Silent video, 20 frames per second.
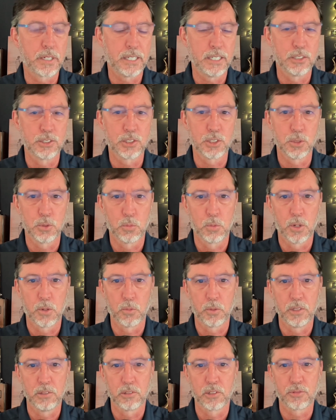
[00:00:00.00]
into what
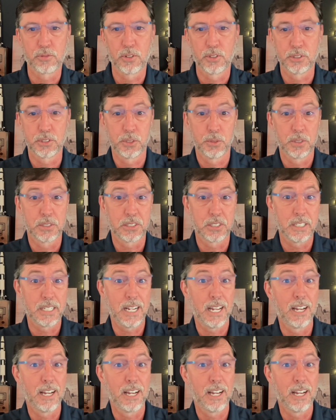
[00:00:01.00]
we refer to as the